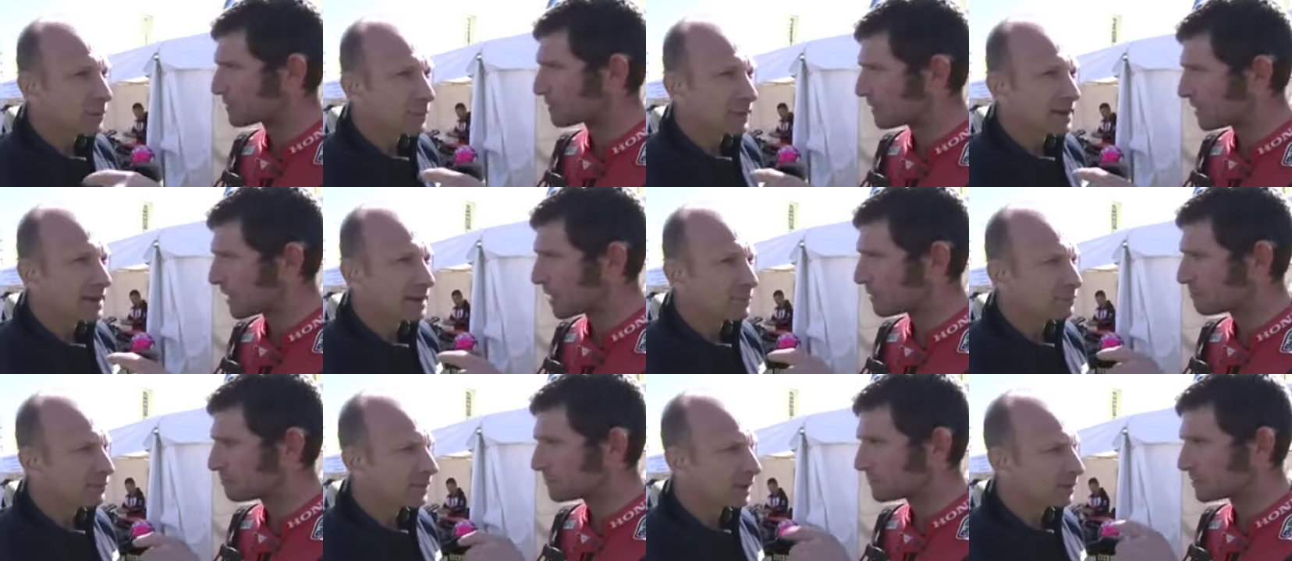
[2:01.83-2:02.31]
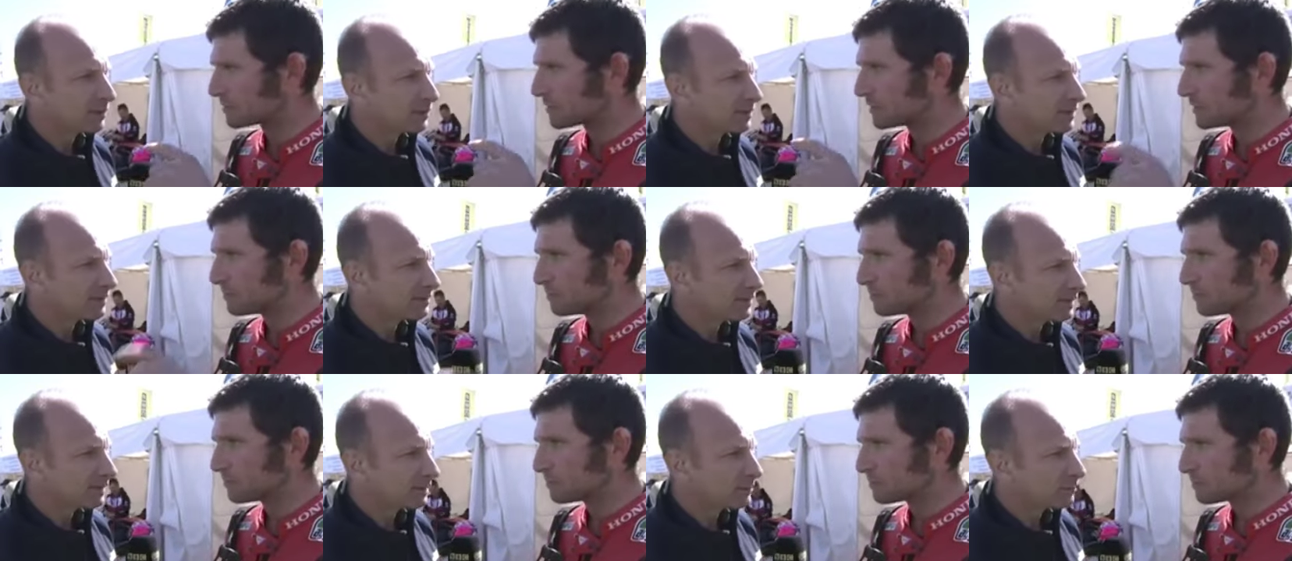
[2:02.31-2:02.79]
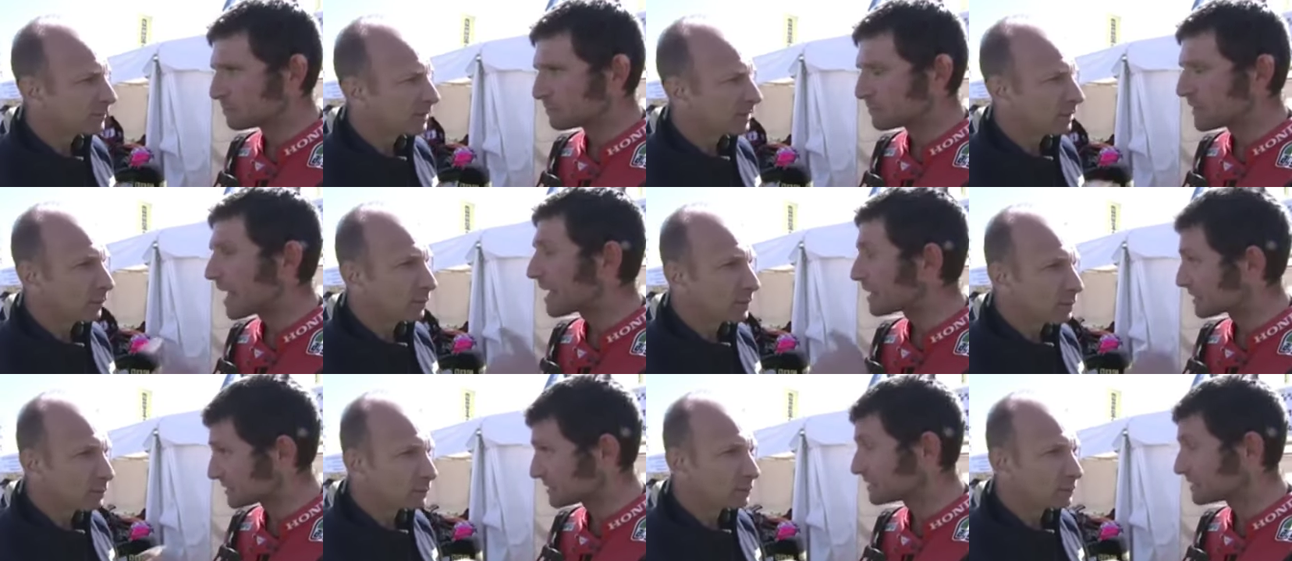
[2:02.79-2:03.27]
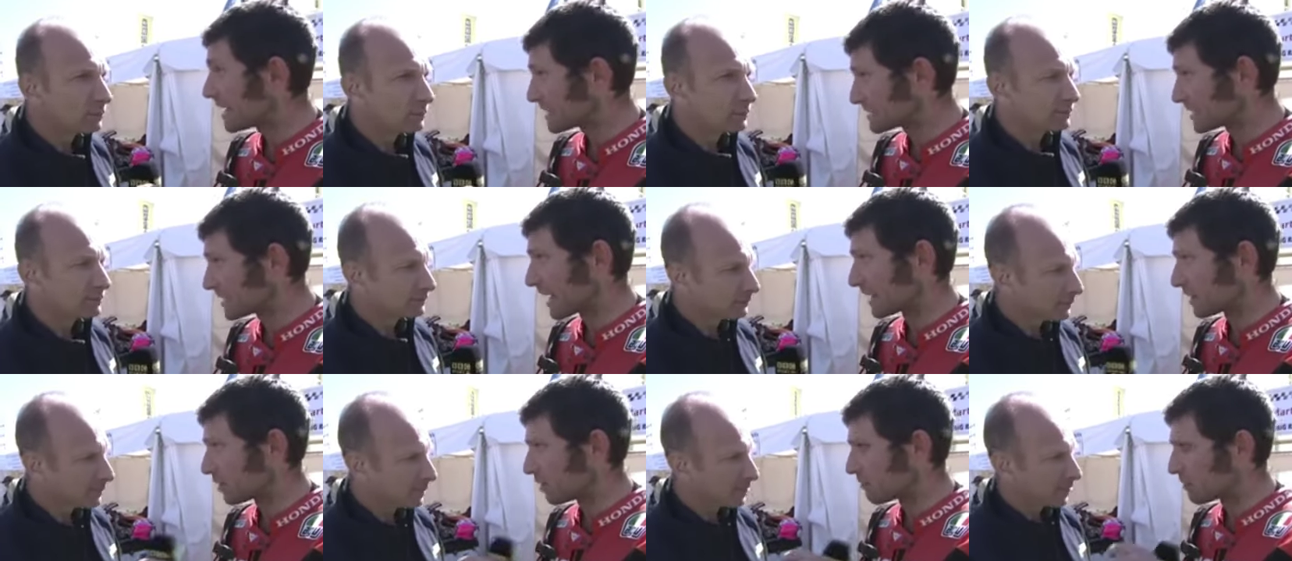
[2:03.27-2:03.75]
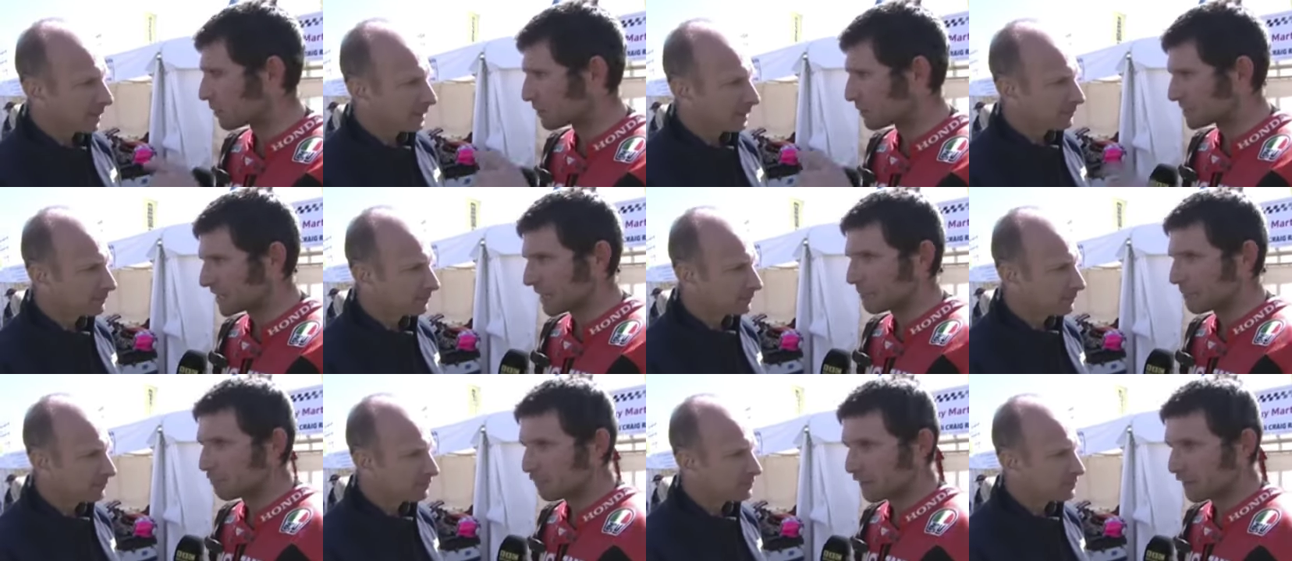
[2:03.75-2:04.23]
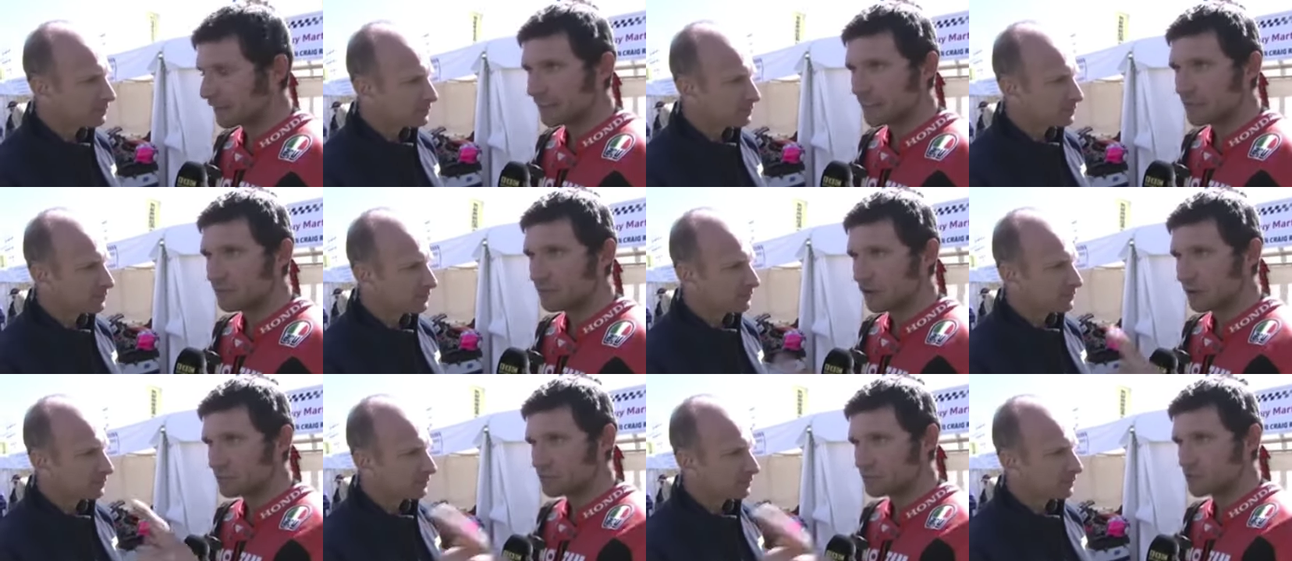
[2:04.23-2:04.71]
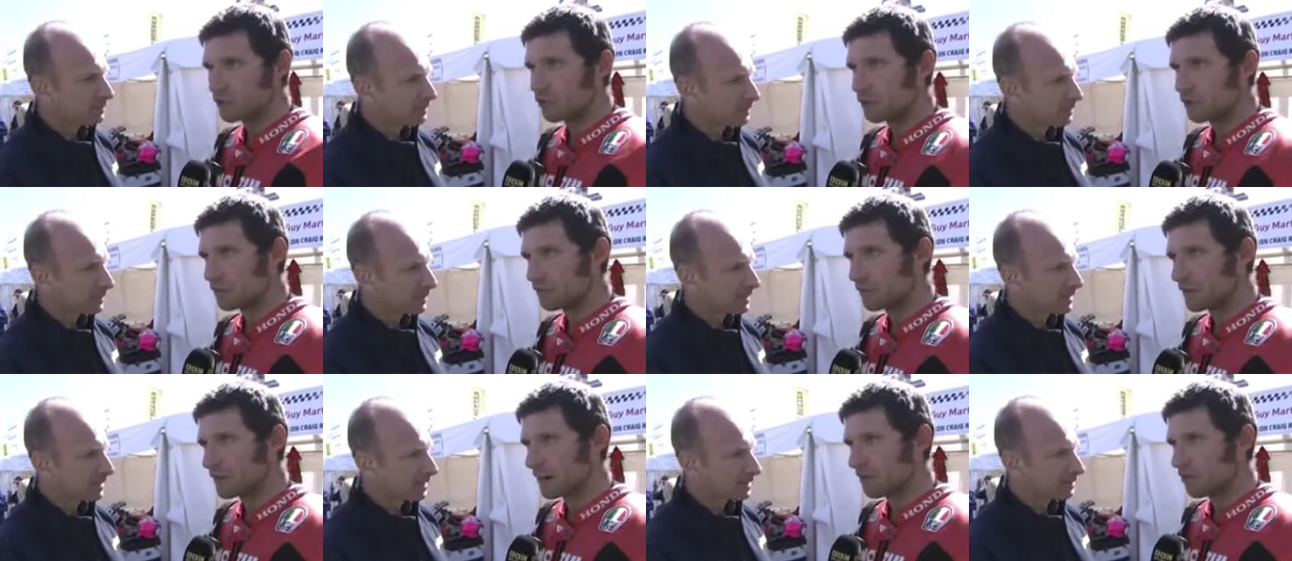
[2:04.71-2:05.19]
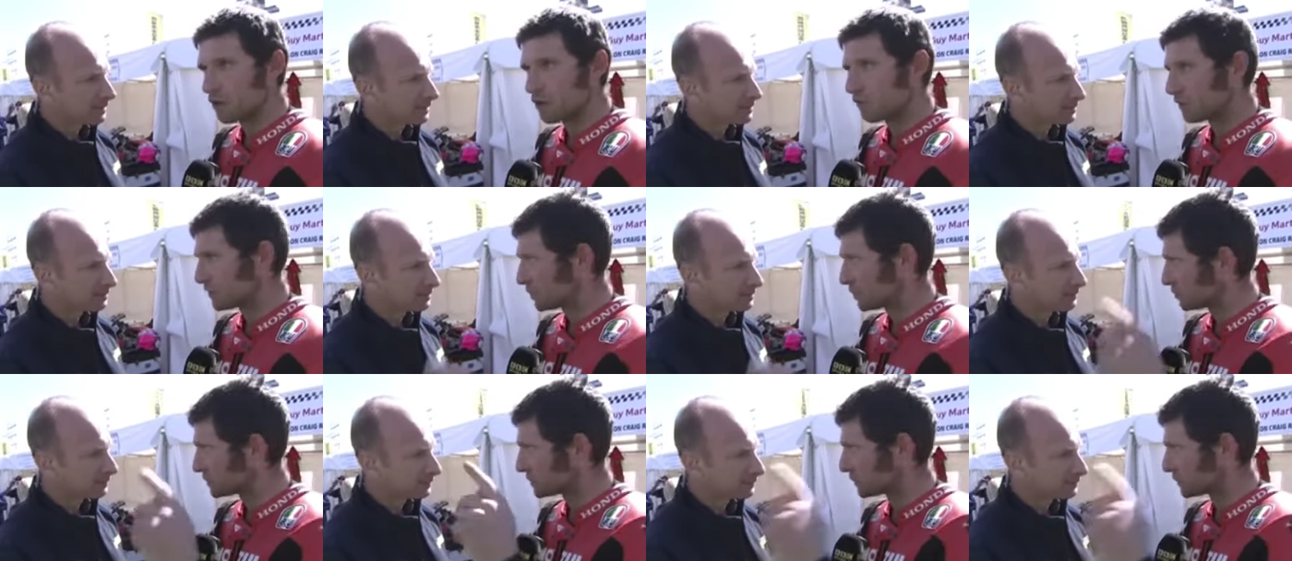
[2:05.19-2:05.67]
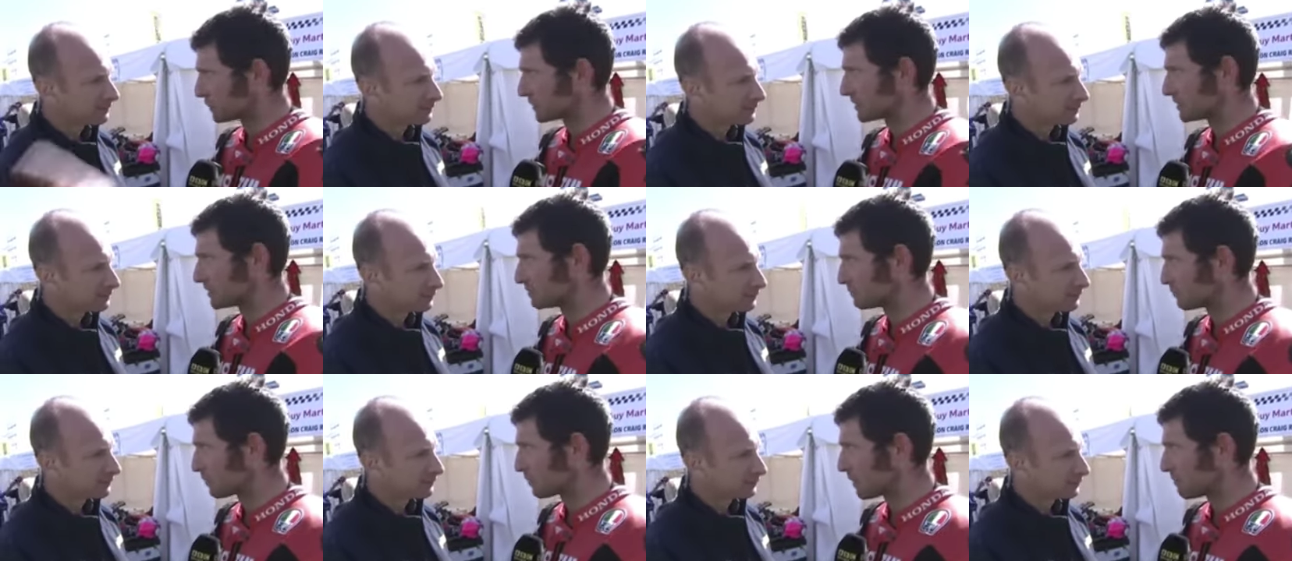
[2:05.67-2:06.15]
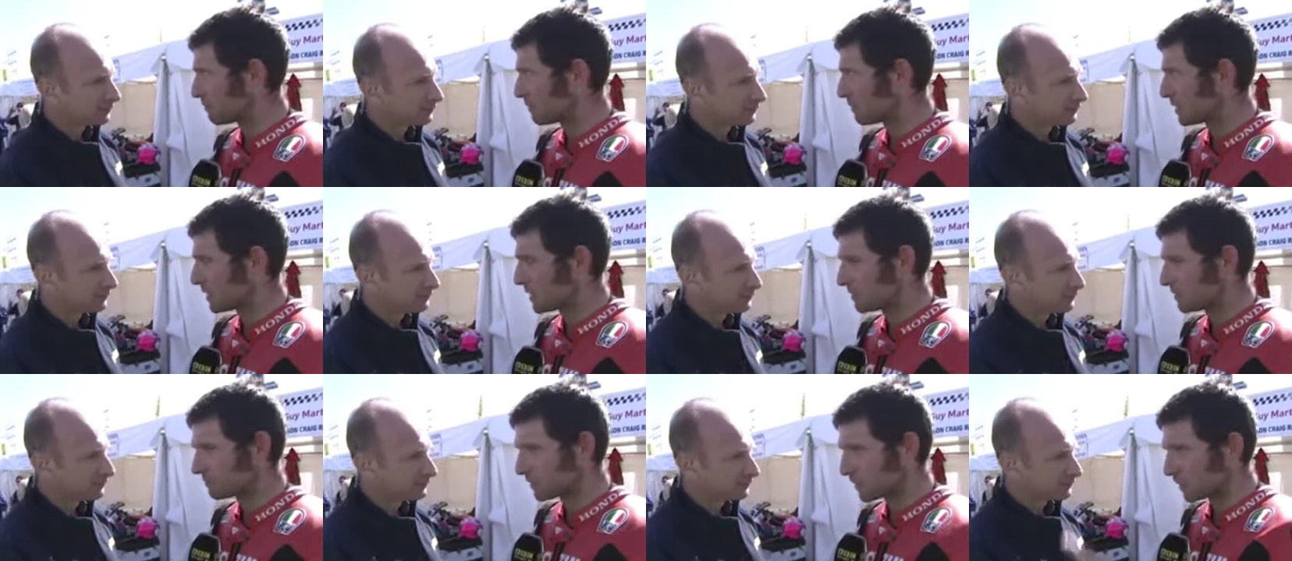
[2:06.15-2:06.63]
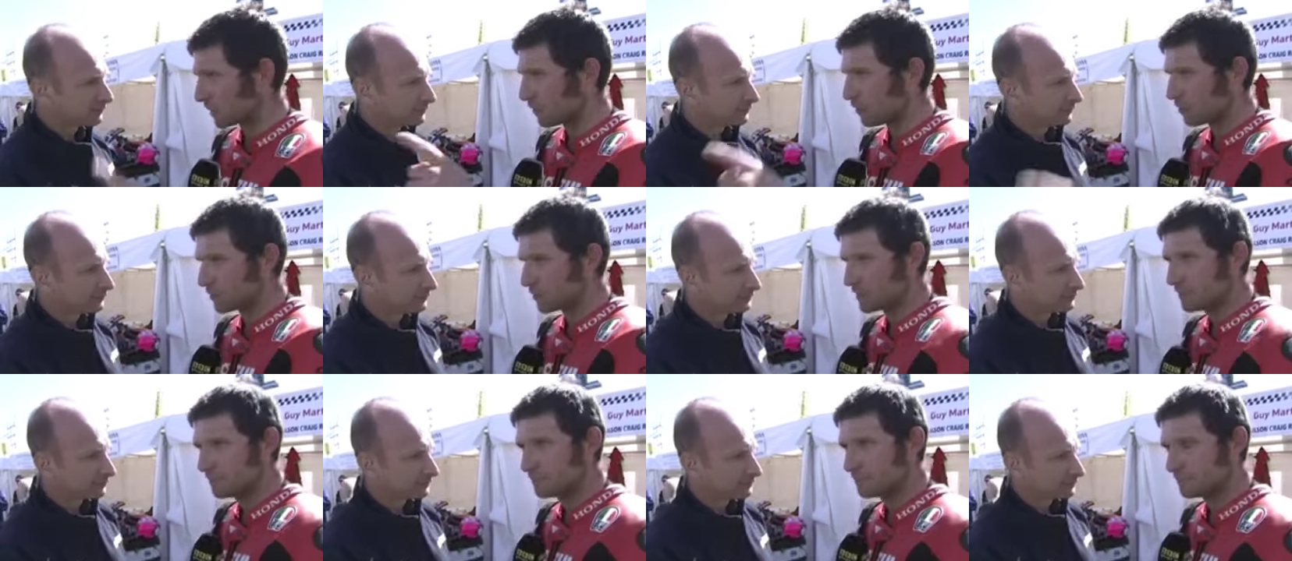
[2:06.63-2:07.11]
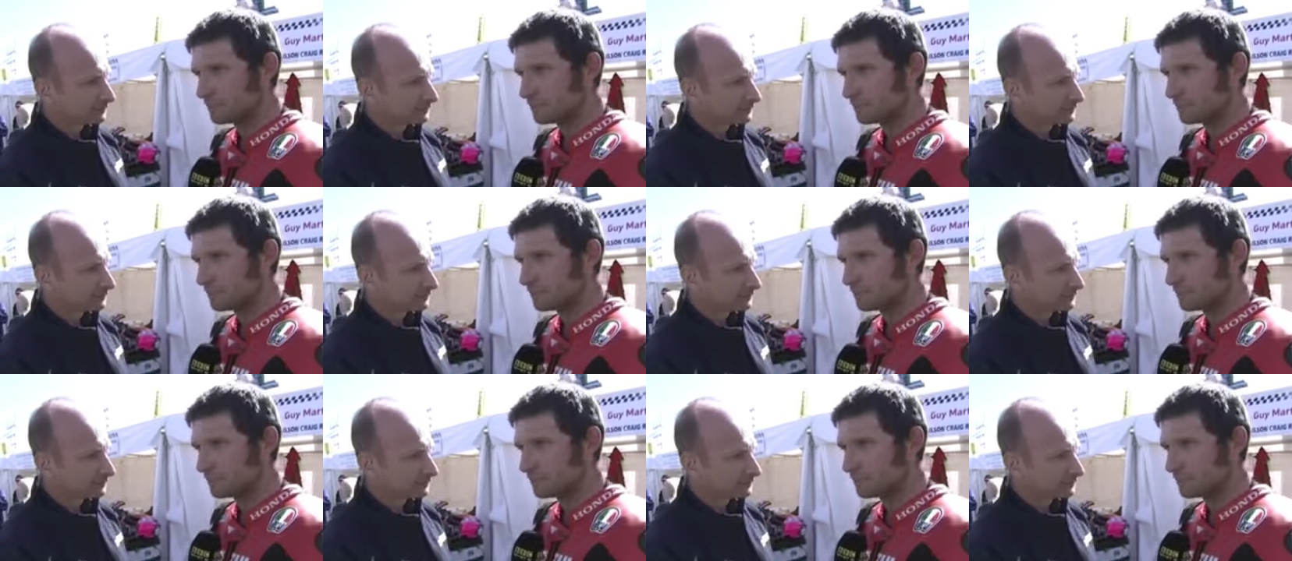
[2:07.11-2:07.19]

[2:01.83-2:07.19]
Speaker 1: BMW team. Yeah, Tyco. I rode for Sam Finlay from Stonyford. I rode for Yul Duncan from Claudie.